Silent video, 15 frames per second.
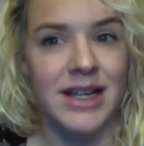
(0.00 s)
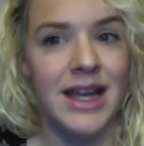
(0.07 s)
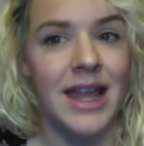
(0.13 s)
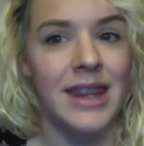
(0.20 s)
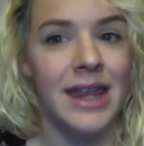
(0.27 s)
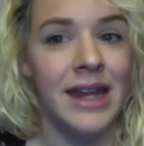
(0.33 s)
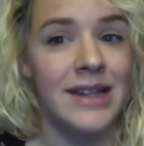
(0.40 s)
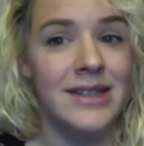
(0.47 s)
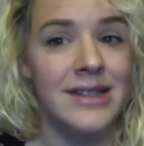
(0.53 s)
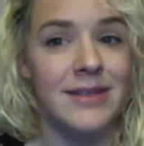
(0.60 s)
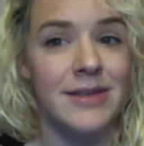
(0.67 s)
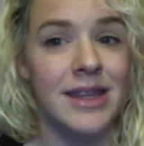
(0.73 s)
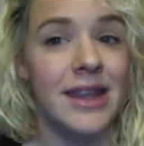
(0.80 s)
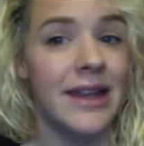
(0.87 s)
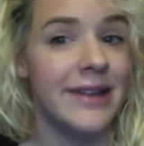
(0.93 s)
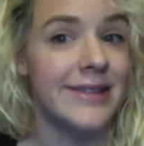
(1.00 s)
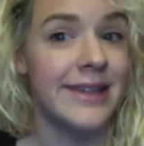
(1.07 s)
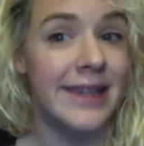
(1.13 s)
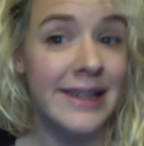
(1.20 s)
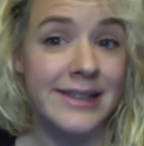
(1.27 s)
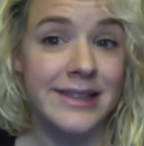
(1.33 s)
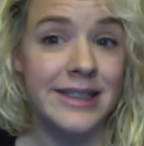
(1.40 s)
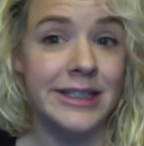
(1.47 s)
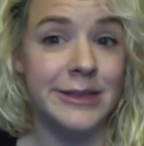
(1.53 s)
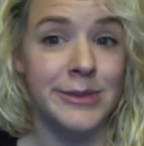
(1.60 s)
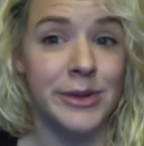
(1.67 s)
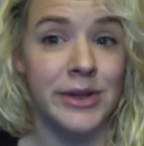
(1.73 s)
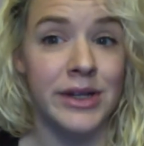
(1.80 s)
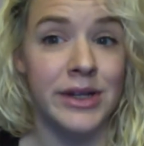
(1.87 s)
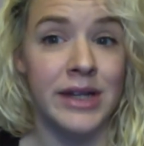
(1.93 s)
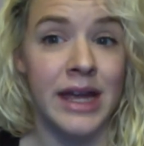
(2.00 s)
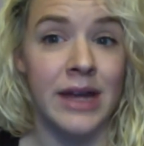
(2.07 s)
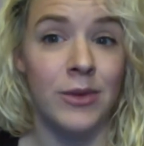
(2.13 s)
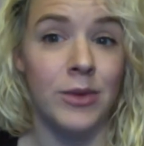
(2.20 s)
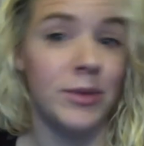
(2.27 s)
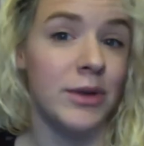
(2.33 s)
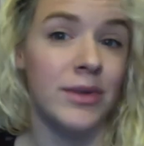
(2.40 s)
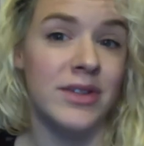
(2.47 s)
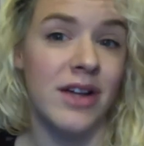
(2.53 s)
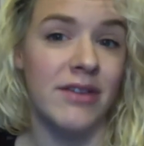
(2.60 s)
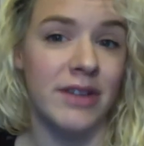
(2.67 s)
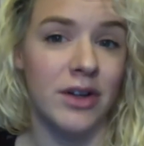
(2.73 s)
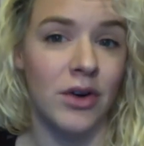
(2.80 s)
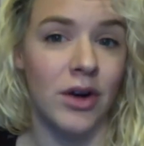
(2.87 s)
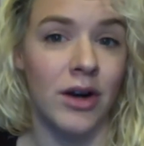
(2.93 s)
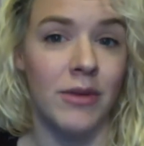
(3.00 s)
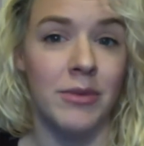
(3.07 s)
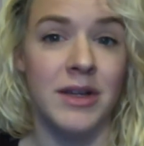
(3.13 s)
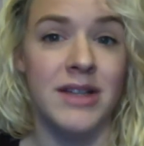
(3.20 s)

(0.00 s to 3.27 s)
that is something that is easily disputed and would be resolved in court,